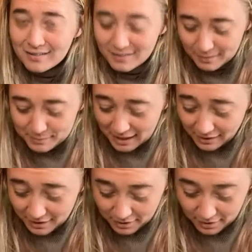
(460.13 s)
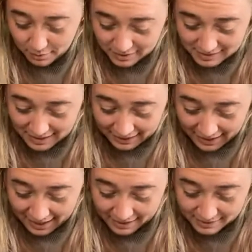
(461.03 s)
I'm telling you, this deck
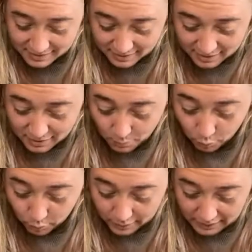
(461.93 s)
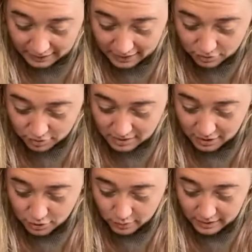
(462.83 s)
has some really interesting
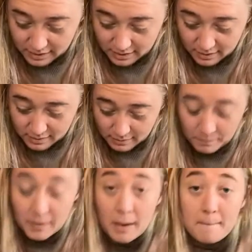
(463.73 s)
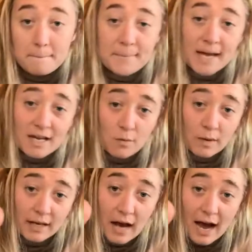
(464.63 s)
choices.
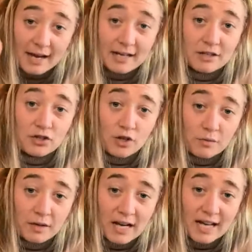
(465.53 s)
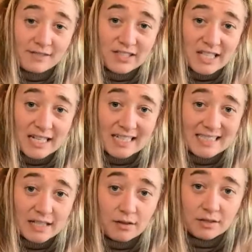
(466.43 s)
Penguin. I don't think I've seen a
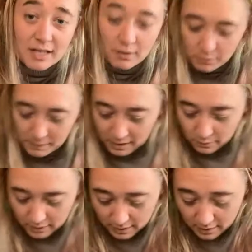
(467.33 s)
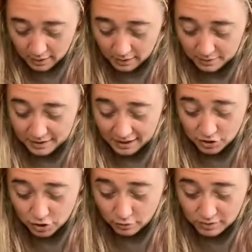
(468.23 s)
single deck with penguin. They
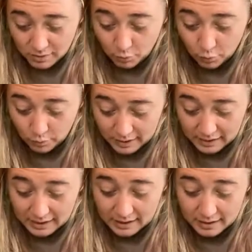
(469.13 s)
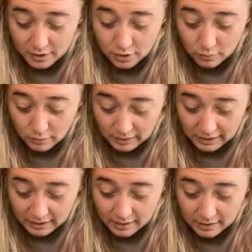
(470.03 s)
chose some really
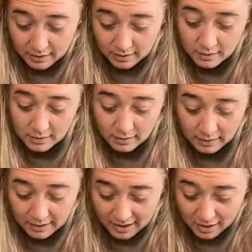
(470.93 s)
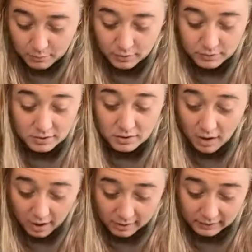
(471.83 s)
unique animals.
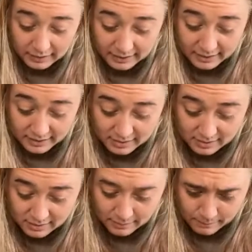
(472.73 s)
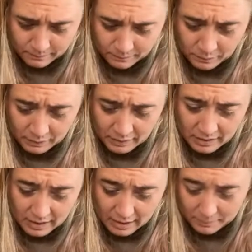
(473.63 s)
Nautilus.
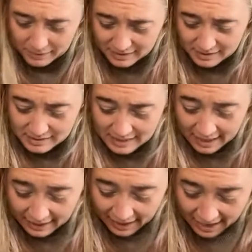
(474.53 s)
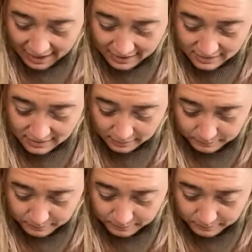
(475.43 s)
And this deck has,